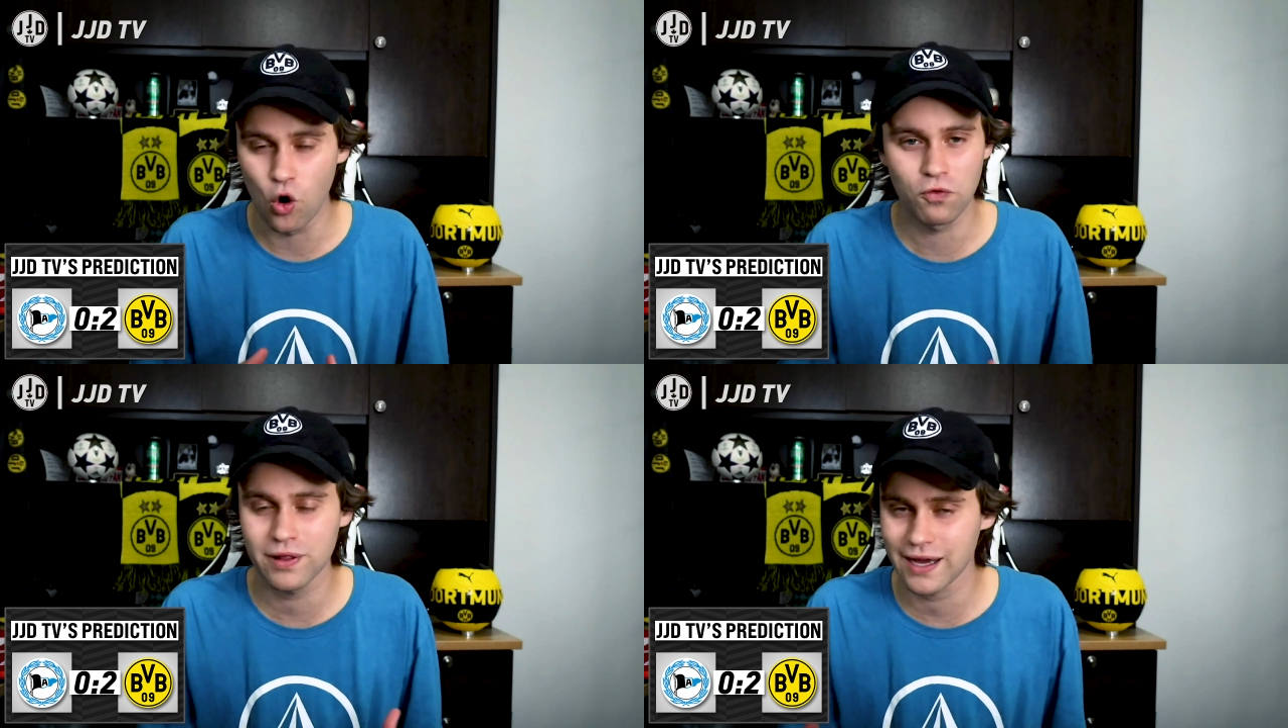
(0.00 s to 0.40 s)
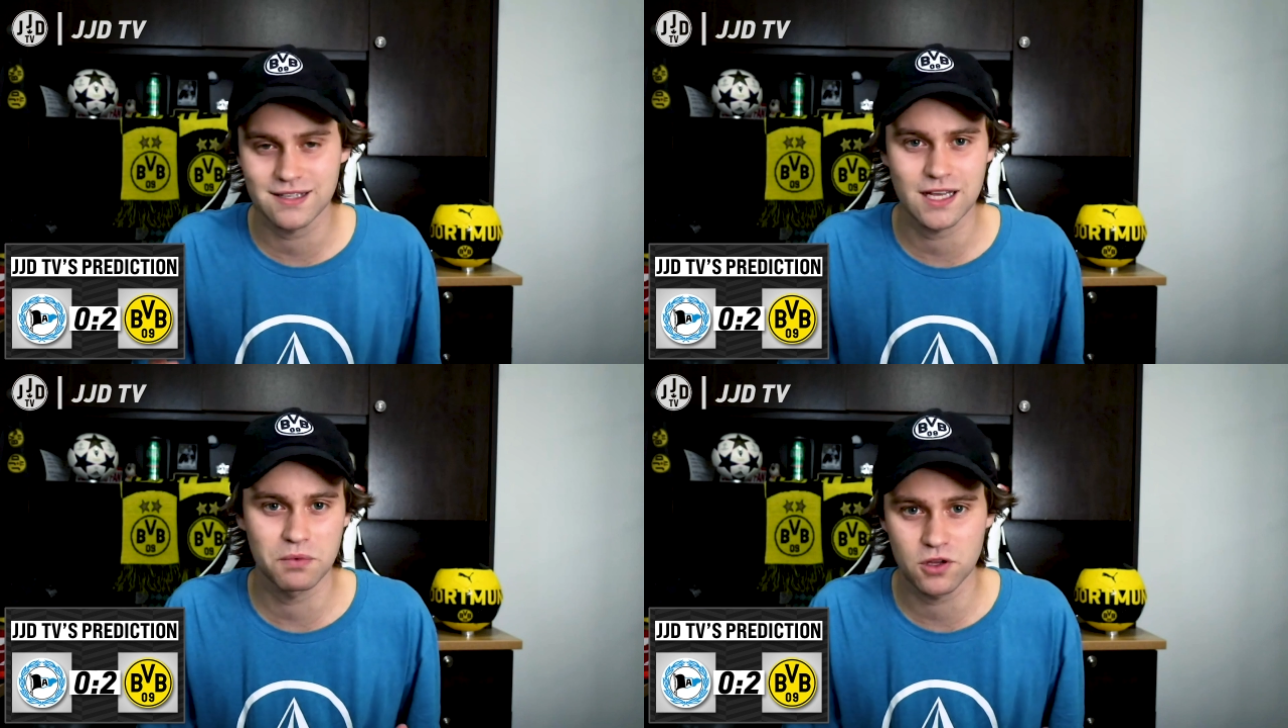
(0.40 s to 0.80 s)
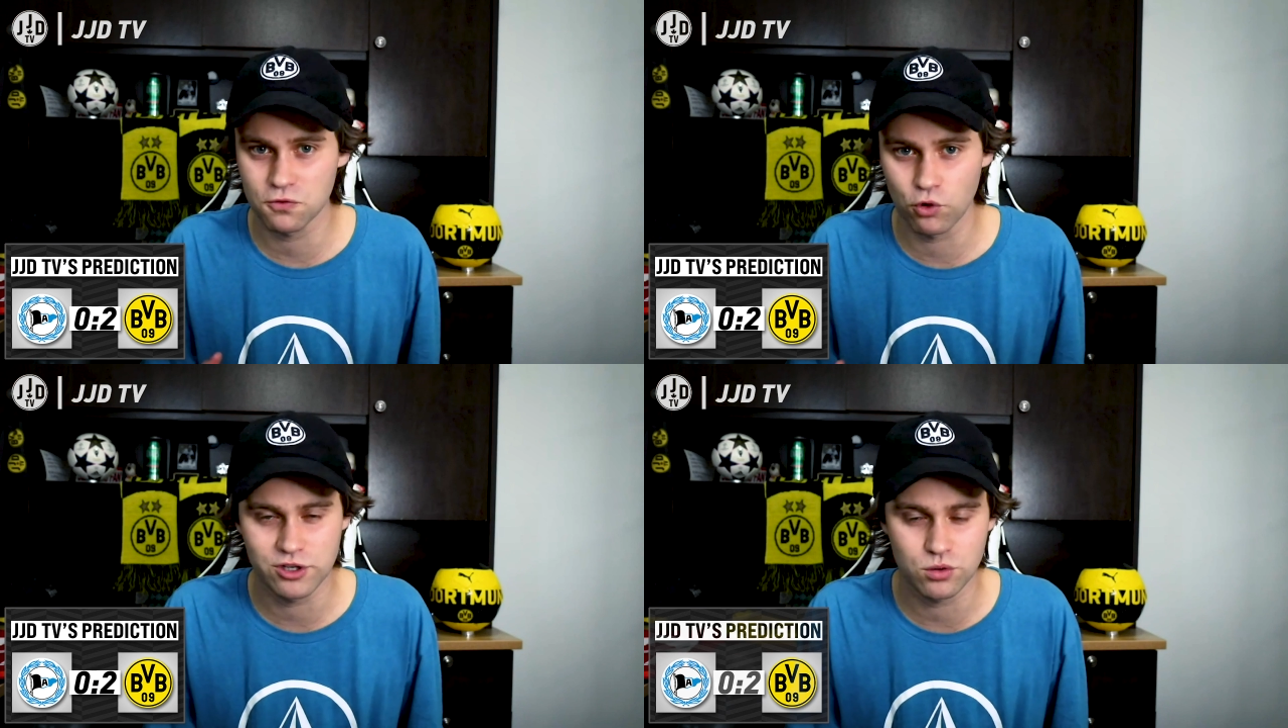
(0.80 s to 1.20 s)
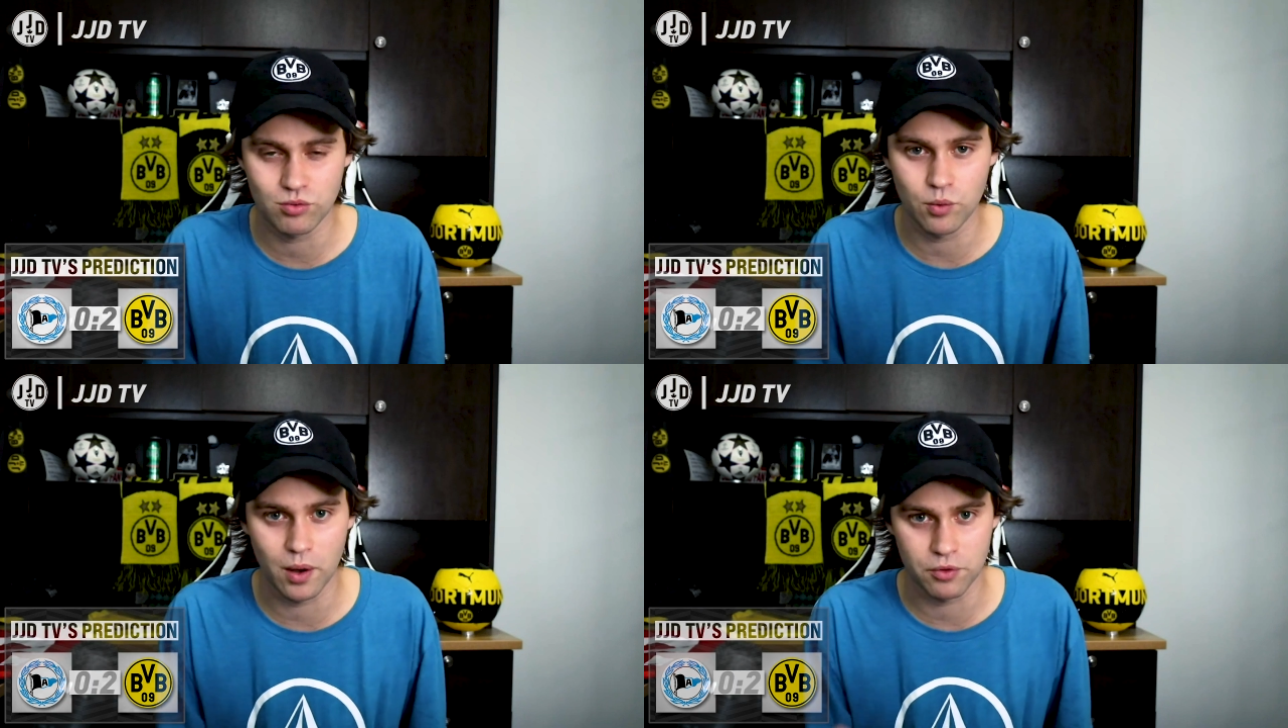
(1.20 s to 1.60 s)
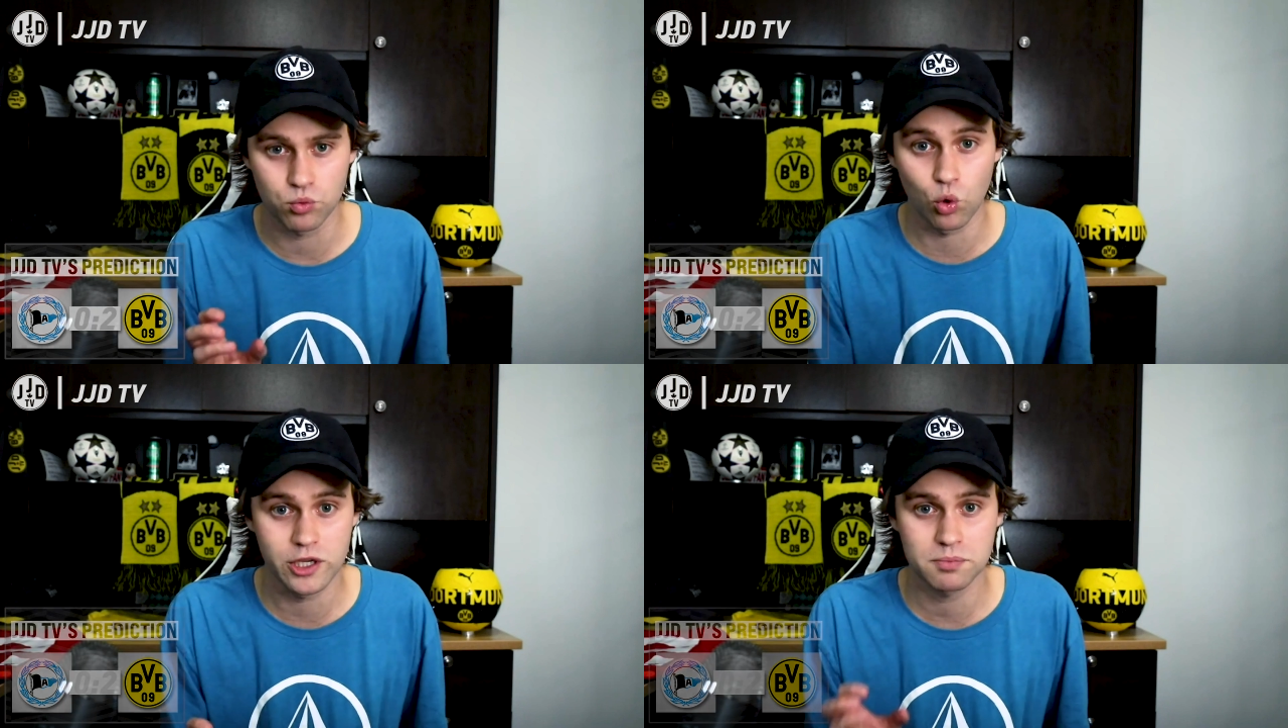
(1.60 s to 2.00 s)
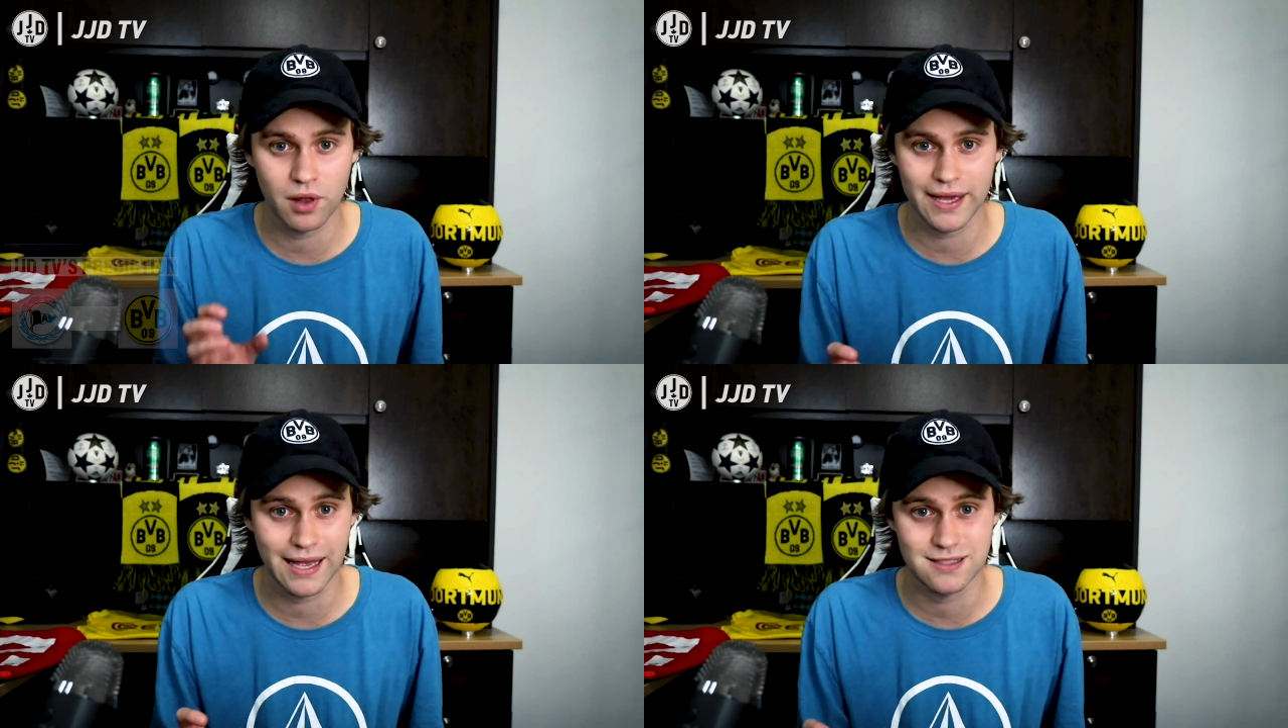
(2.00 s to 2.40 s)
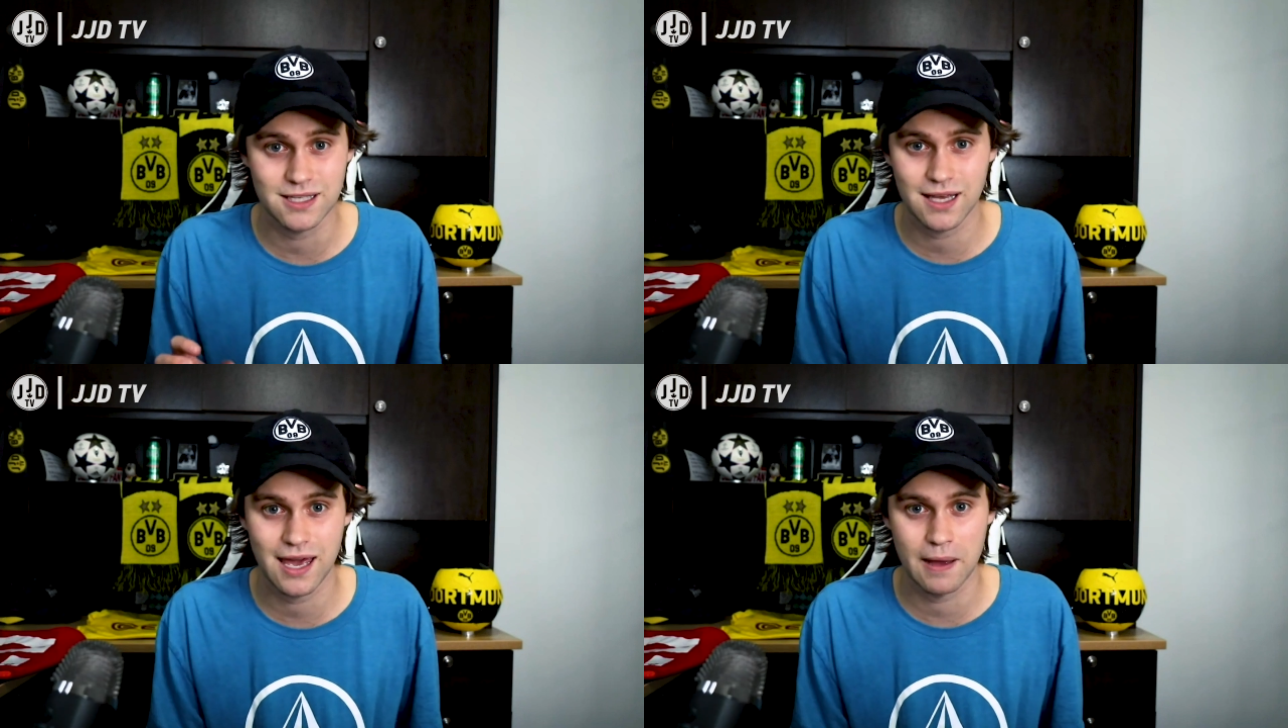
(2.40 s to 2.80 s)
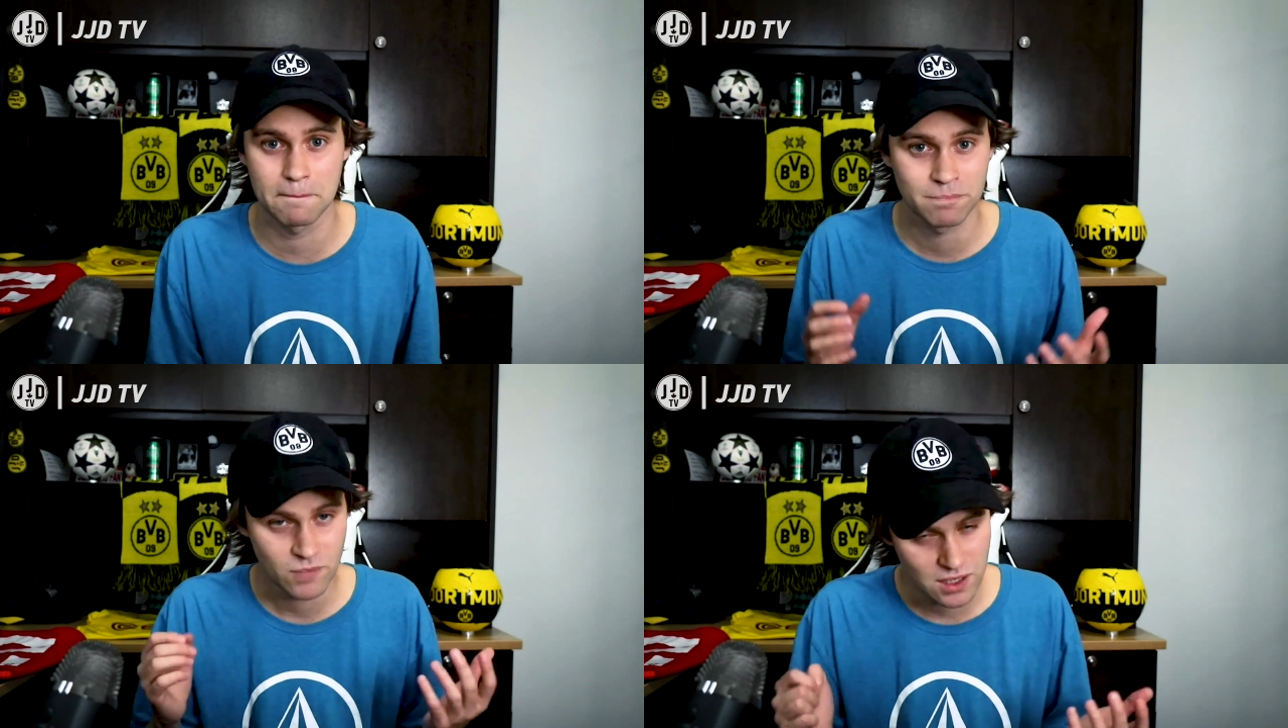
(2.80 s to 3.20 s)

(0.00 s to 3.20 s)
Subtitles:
Hopefully, like I said, with this 4-2-3-1 with Royce playing as the cam.